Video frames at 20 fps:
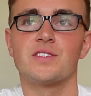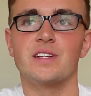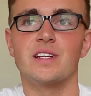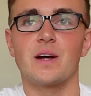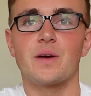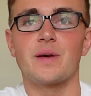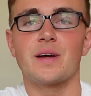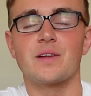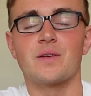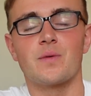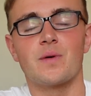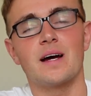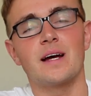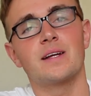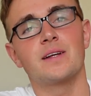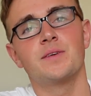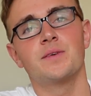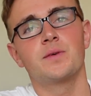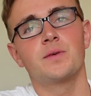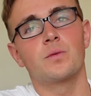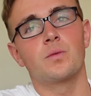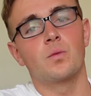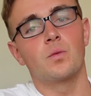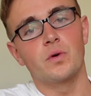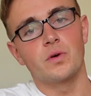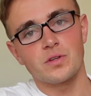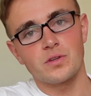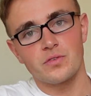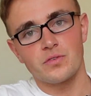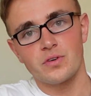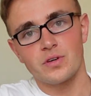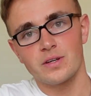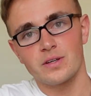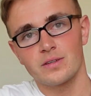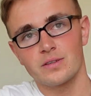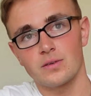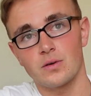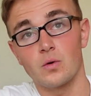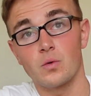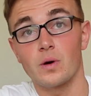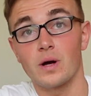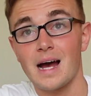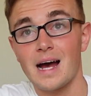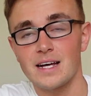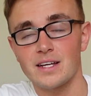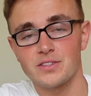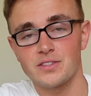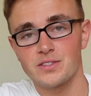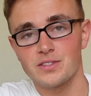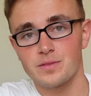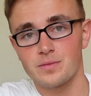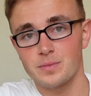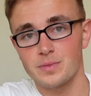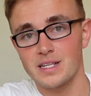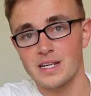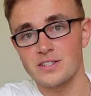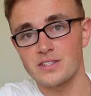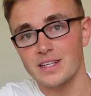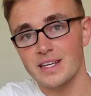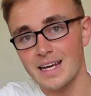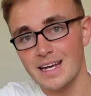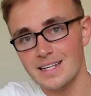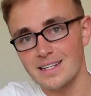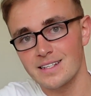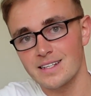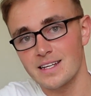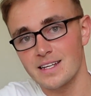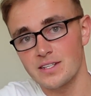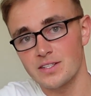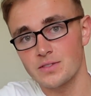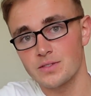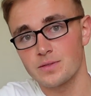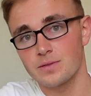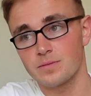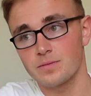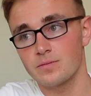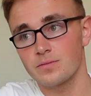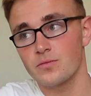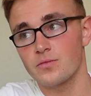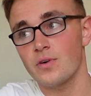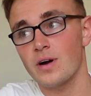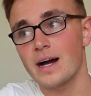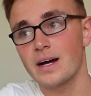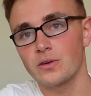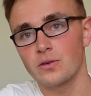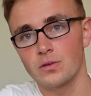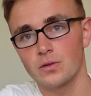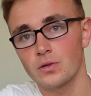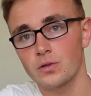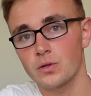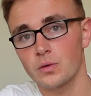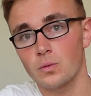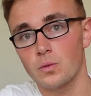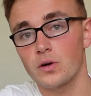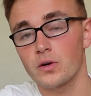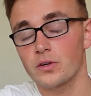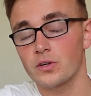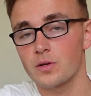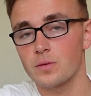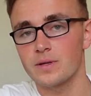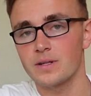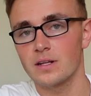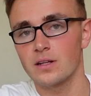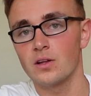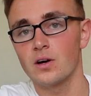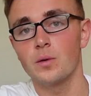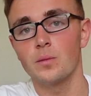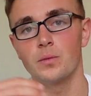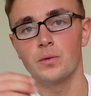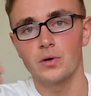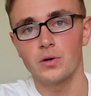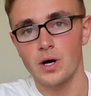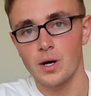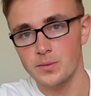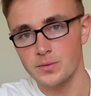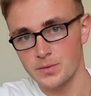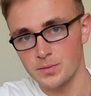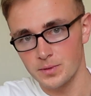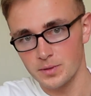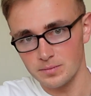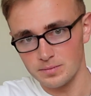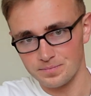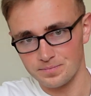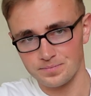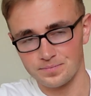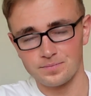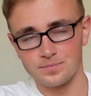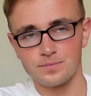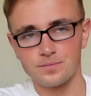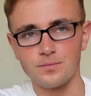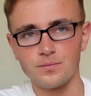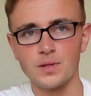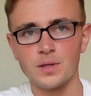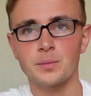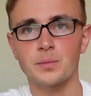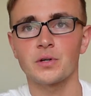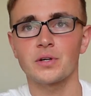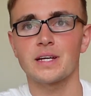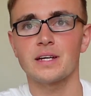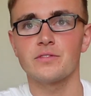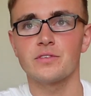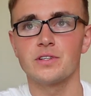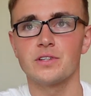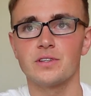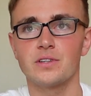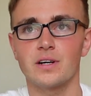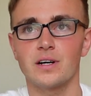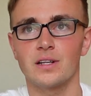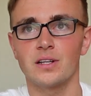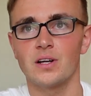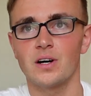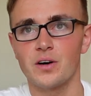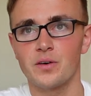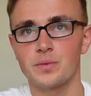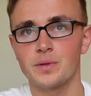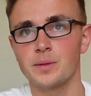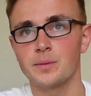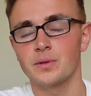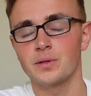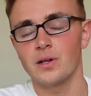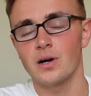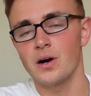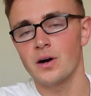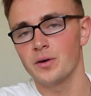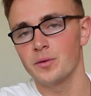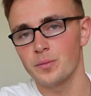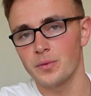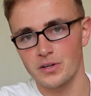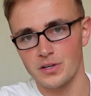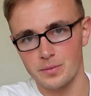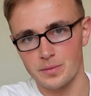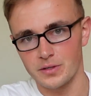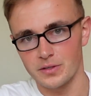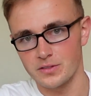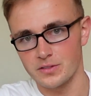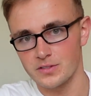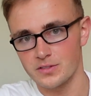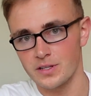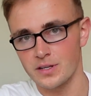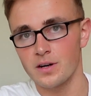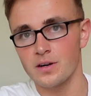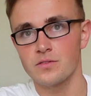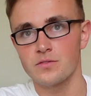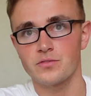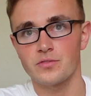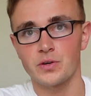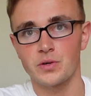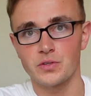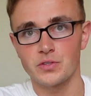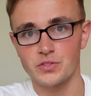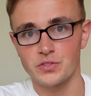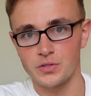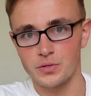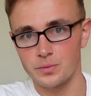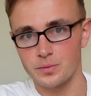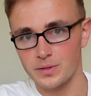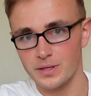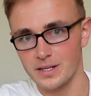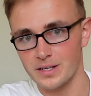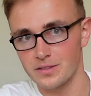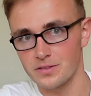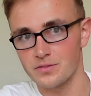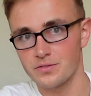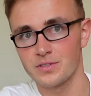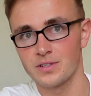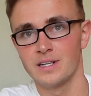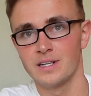in a way would have or has potentially hindered his final look, that what could have been a lot more optimal. But given a lot of people aren't bodybuilders, they aren't photo shoot kind of